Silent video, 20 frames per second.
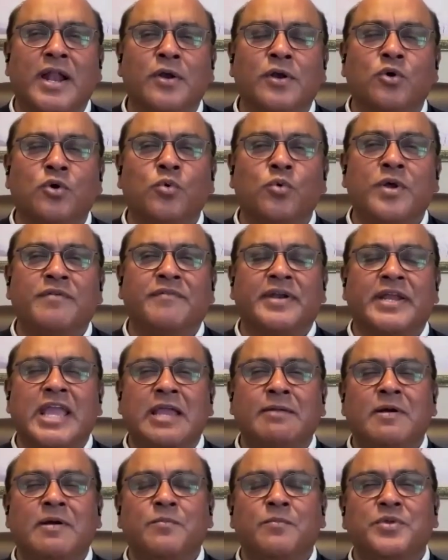I don't know whoever
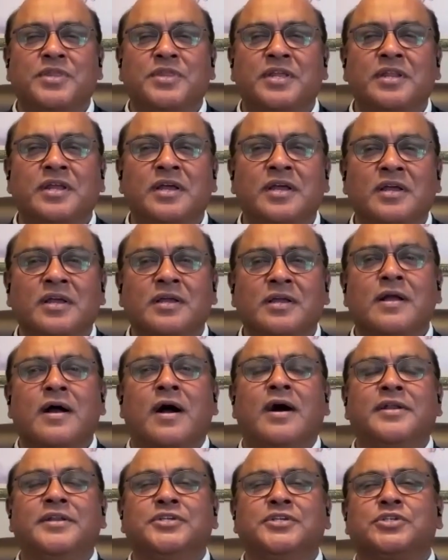came up with it.
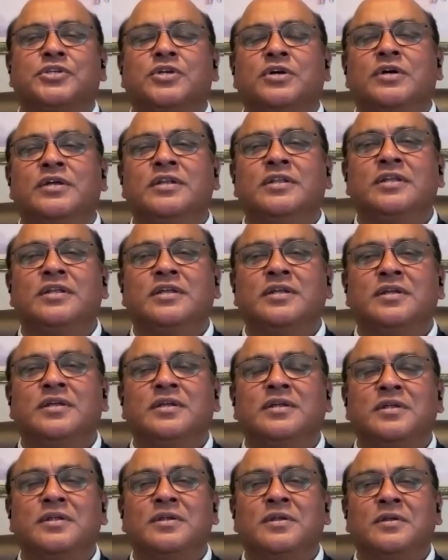God is good
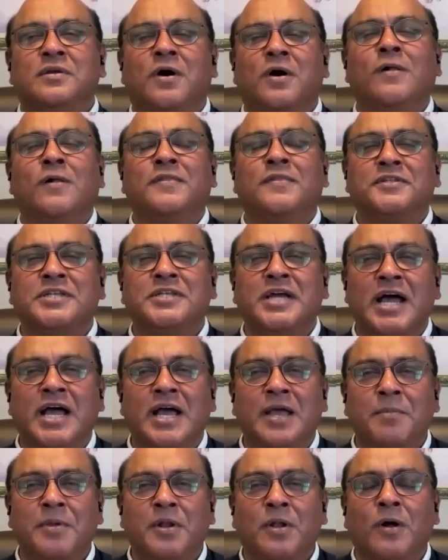all the
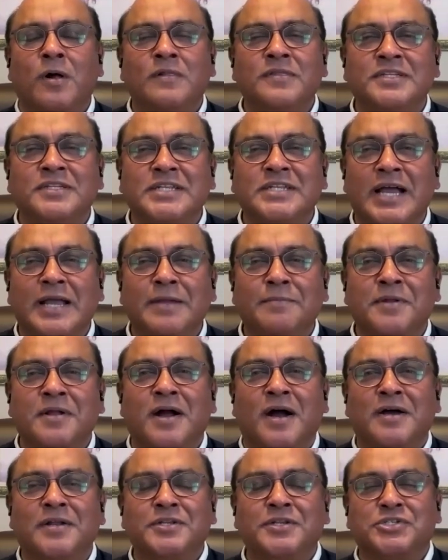time, and all the time,
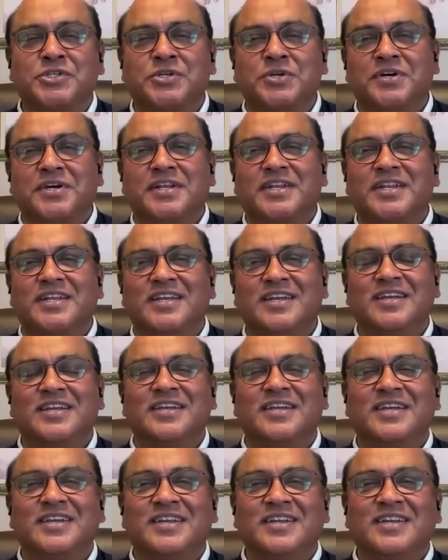God is good.
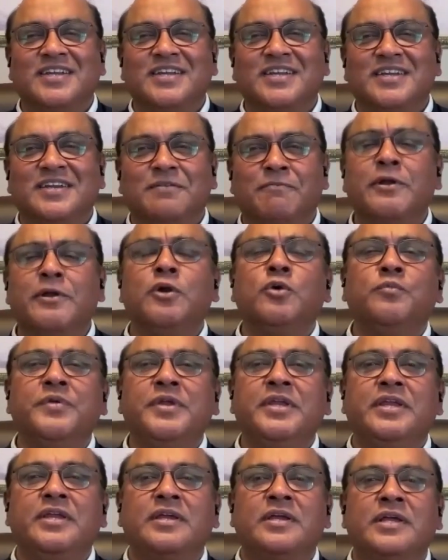Why don't
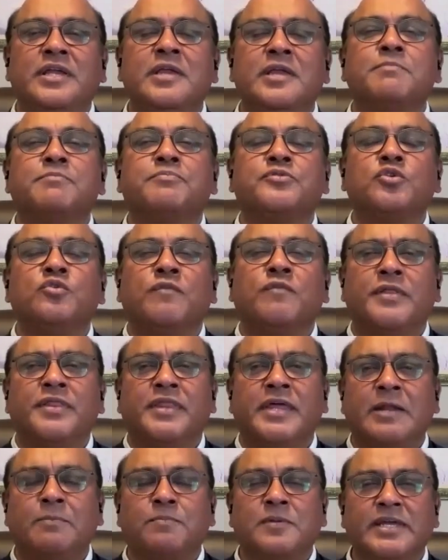we improve on
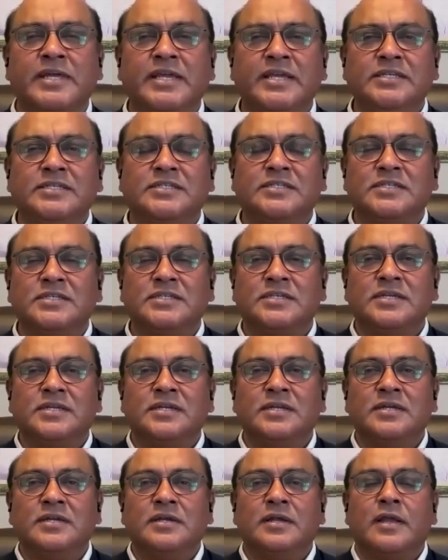that, please?
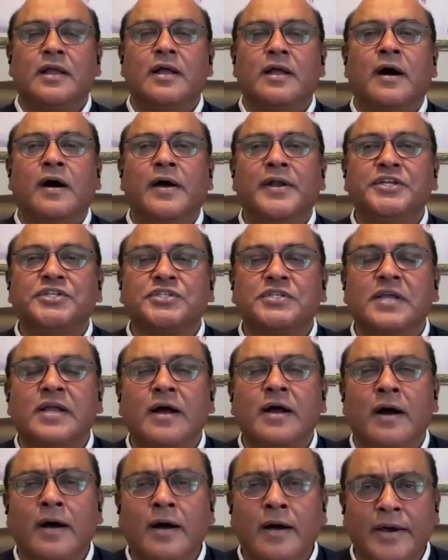God is
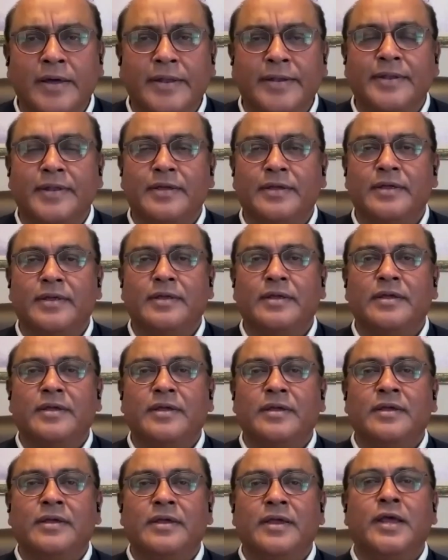God,
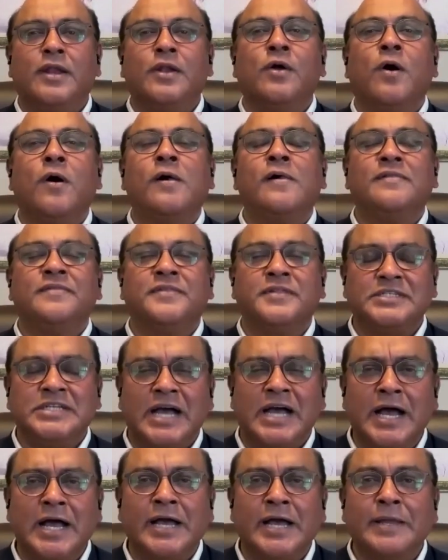and all the
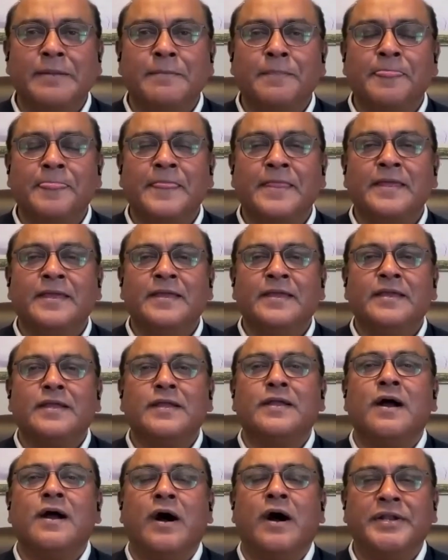time,
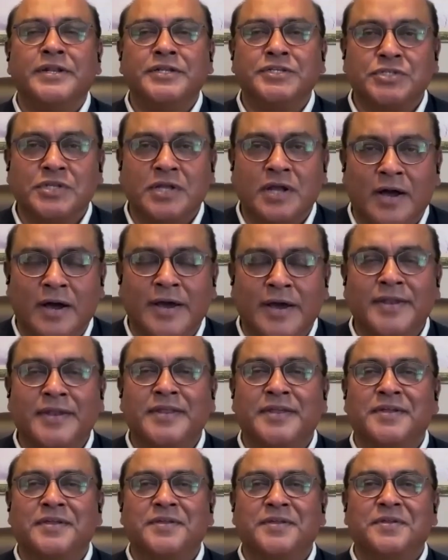God is God.